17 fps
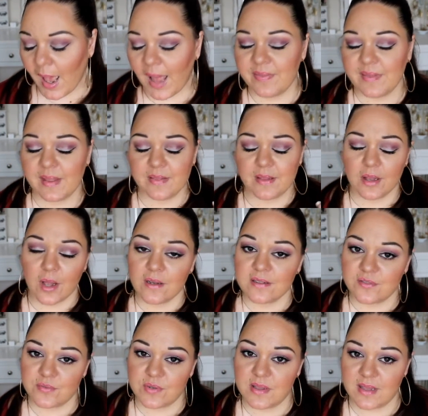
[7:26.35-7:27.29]
And then the
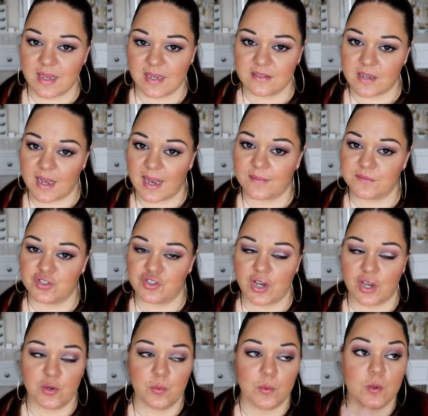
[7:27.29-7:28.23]
last three things I have to
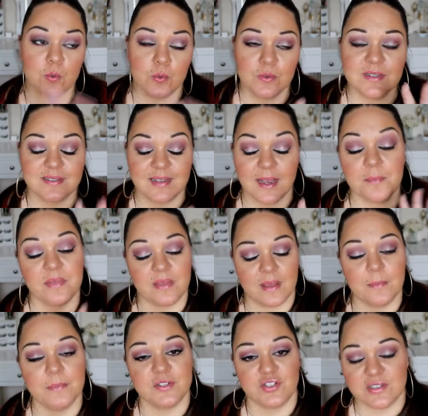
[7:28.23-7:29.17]
show you are all the same
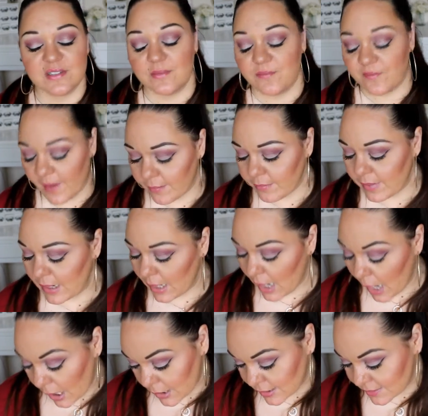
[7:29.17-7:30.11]
thing, but just in varying
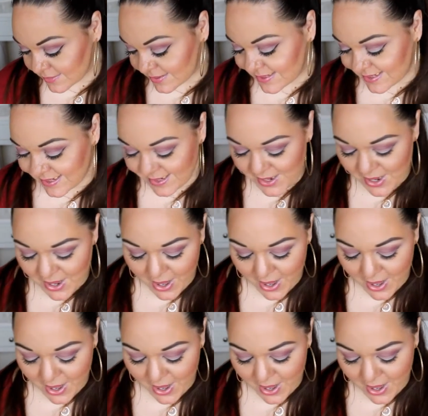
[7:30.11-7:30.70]
colours.